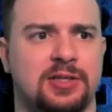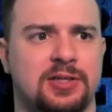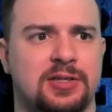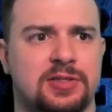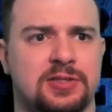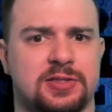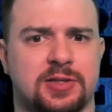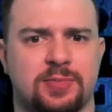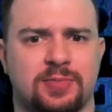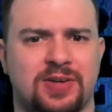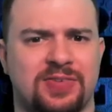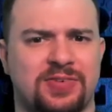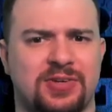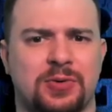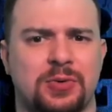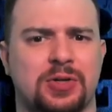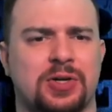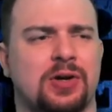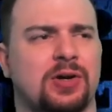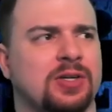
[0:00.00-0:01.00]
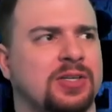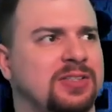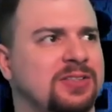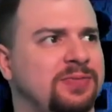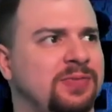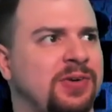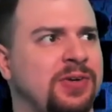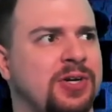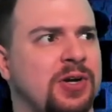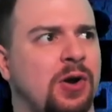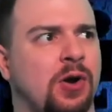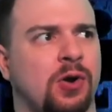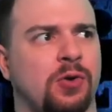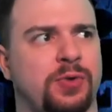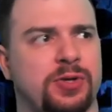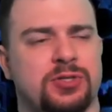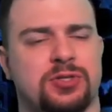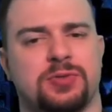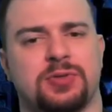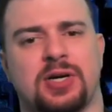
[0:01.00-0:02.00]
some I forget what, very early
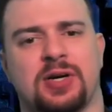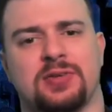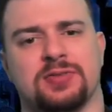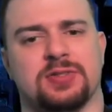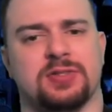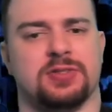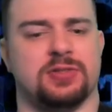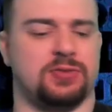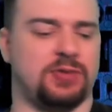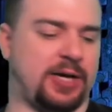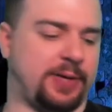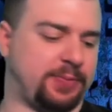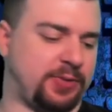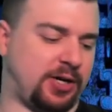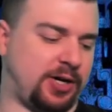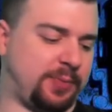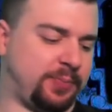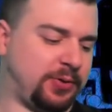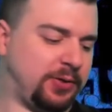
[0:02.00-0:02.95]
2000s laptop.